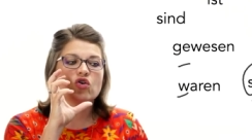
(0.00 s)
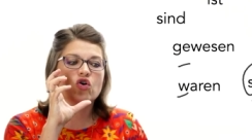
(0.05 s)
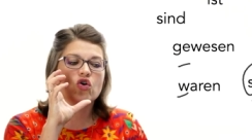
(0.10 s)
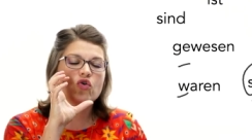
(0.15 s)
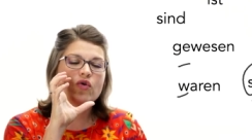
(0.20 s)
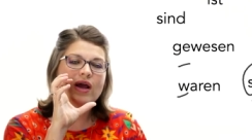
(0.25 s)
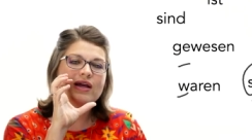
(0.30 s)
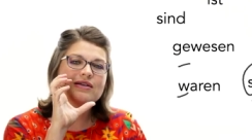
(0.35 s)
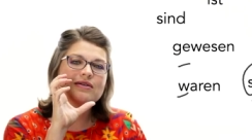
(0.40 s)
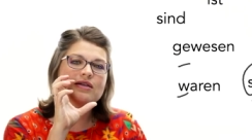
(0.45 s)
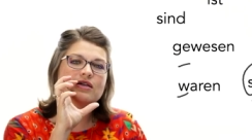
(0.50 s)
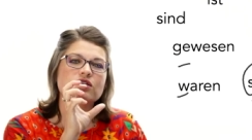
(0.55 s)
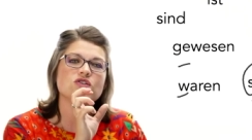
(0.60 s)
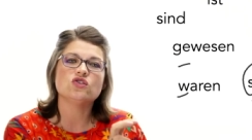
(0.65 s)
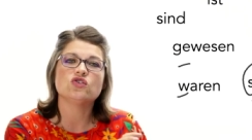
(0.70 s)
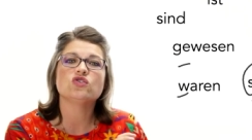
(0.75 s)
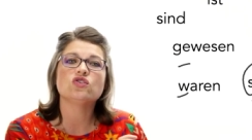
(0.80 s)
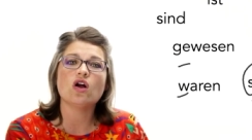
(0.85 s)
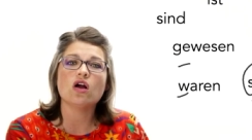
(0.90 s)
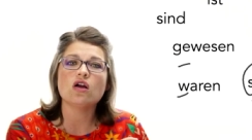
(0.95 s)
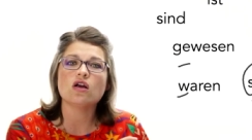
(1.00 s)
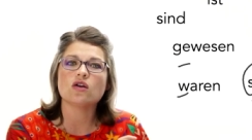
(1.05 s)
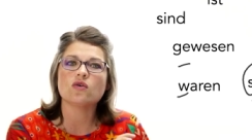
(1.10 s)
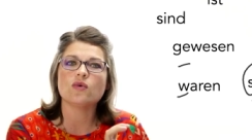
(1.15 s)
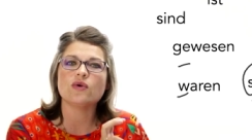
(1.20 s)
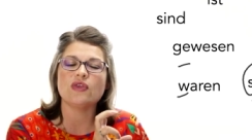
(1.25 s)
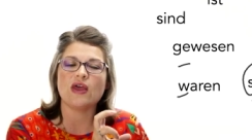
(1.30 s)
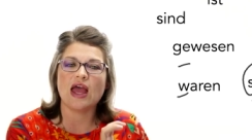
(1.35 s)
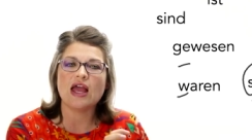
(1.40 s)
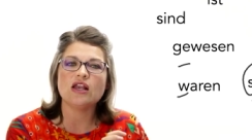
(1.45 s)
correctly start
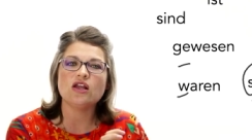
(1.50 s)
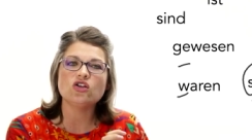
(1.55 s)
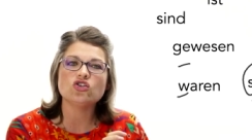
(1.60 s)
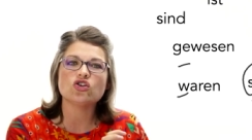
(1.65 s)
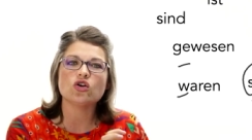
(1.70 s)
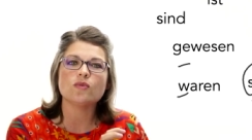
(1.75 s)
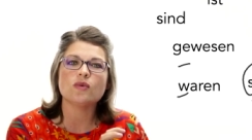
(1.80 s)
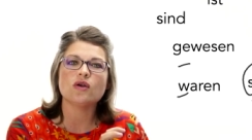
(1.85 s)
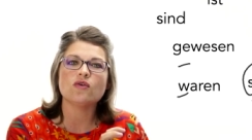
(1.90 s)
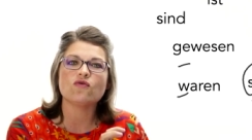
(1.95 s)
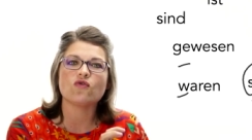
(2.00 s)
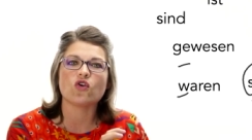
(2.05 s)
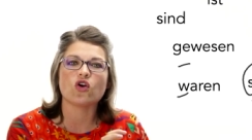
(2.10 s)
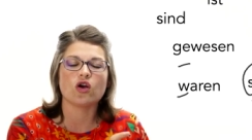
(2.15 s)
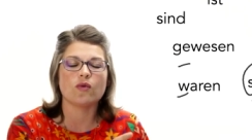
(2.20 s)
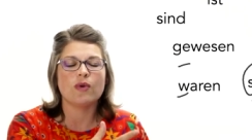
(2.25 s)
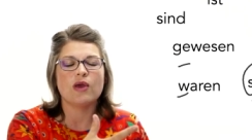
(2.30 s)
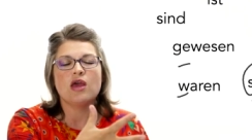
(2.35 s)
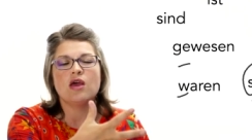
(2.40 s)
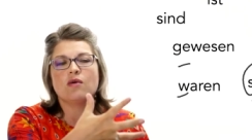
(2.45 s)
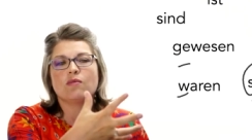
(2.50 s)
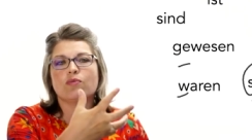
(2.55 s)
with any German verb,